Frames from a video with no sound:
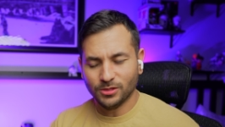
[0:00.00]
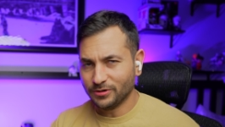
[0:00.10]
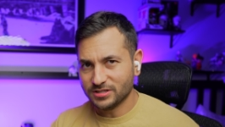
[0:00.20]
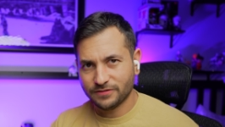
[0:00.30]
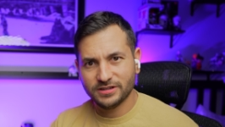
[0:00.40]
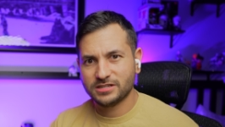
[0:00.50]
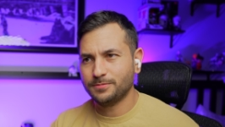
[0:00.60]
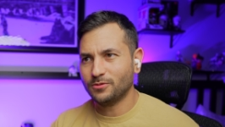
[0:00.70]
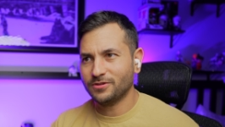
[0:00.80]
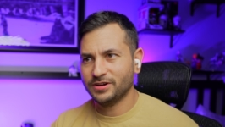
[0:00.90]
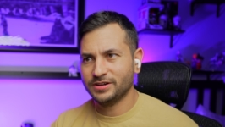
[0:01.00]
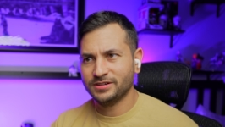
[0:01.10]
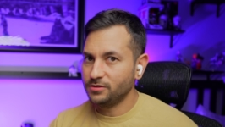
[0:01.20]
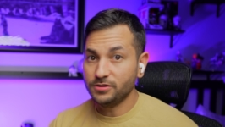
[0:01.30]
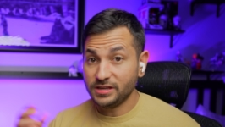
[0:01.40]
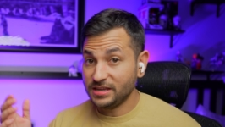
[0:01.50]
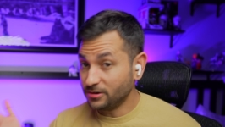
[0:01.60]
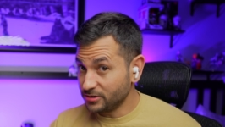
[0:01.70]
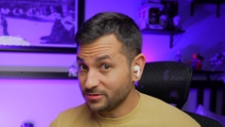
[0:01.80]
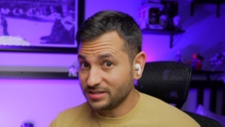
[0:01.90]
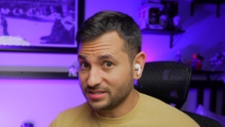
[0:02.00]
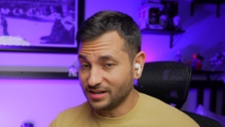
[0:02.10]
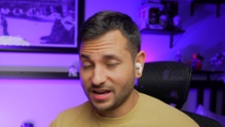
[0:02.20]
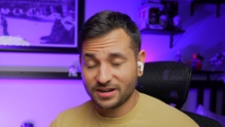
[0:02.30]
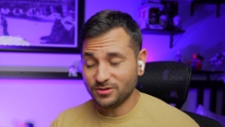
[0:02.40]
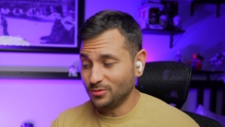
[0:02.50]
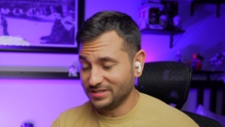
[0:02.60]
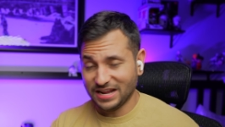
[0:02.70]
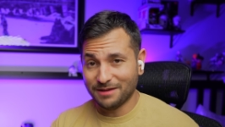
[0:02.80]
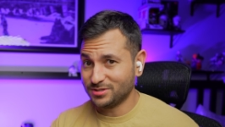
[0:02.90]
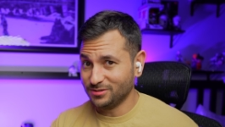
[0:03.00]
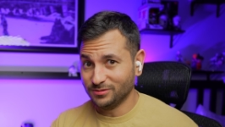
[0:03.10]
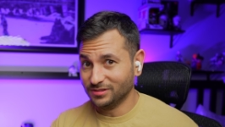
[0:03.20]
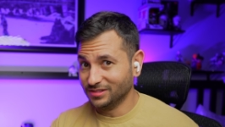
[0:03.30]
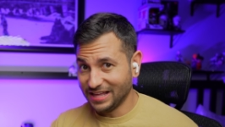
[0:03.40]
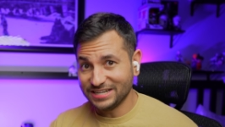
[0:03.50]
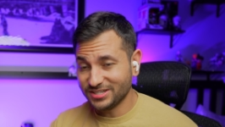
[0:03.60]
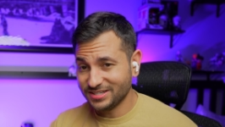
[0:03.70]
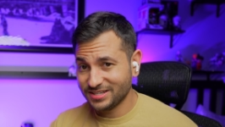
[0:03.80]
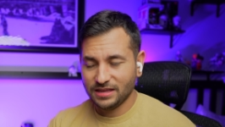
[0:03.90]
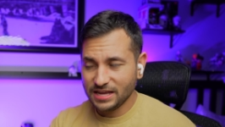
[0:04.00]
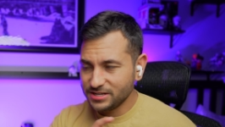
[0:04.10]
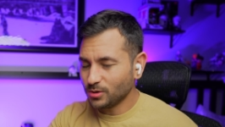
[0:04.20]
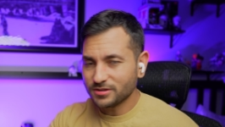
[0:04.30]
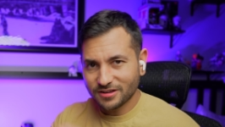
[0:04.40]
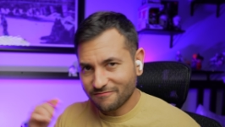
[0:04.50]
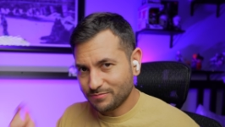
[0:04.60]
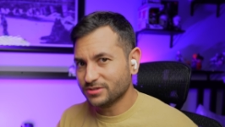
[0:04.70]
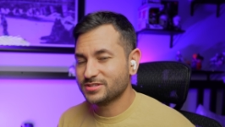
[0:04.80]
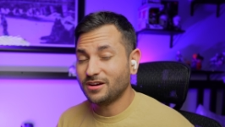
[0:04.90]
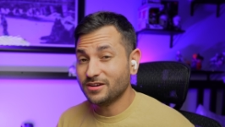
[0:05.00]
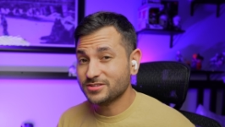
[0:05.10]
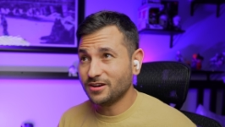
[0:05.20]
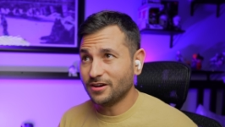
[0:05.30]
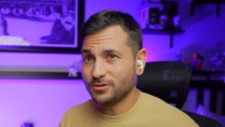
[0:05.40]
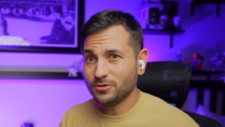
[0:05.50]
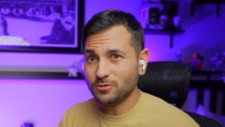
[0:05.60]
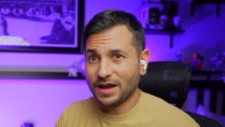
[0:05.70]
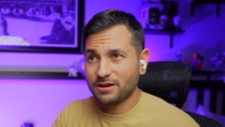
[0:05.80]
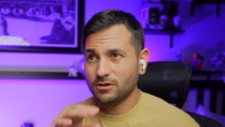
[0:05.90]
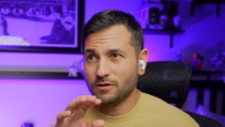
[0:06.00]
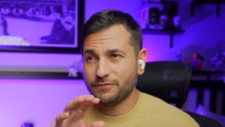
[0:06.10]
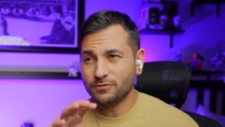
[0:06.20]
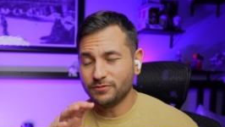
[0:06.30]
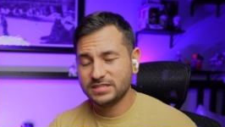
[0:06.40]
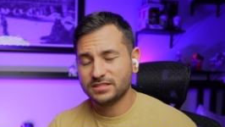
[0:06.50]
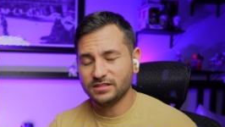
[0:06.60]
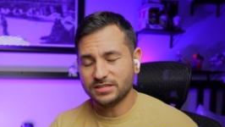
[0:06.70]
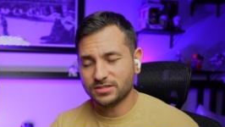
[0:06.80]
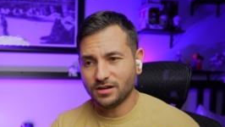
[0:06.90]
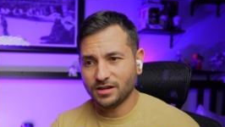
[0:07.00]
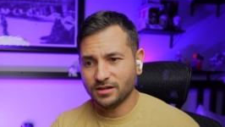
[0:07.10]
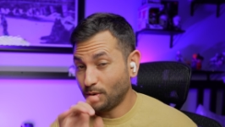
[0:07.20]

Laurence Fishburne, Hiroyuki Sanada, who is an absolute legend. And you also have Bill Skarsgård, who I don't know if you recently saw